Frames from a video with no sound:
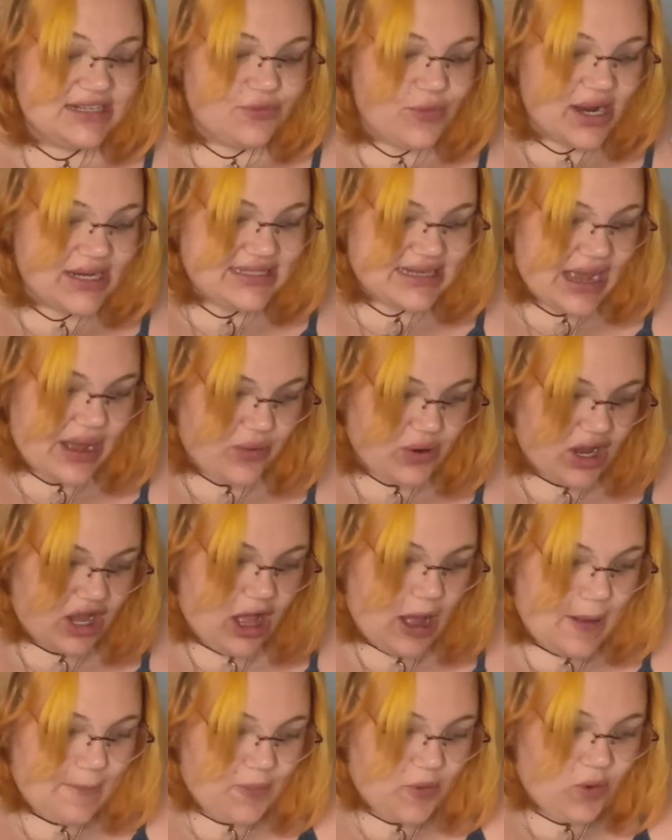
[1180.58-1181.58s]
write down a
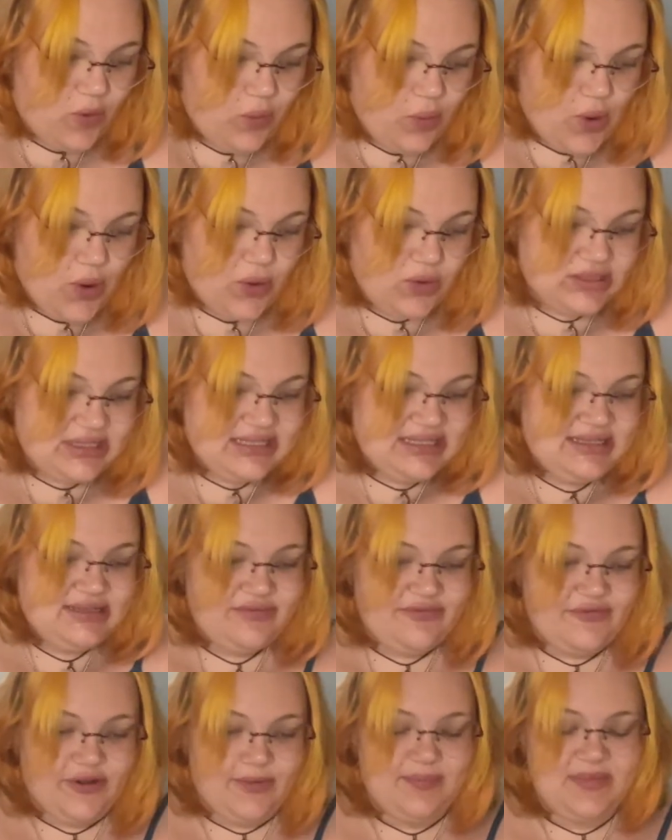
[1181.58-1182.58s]
couple quotes
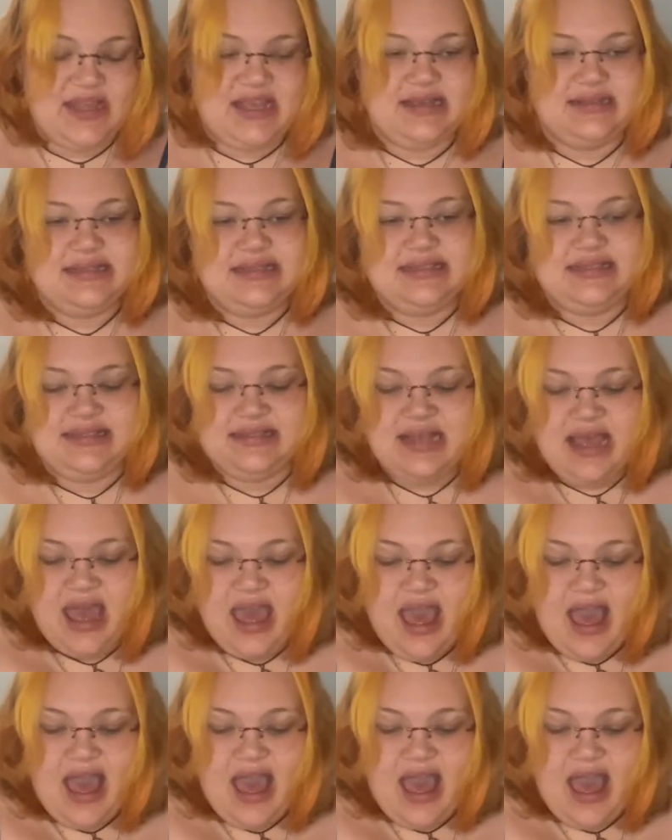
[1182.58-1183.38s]
from this.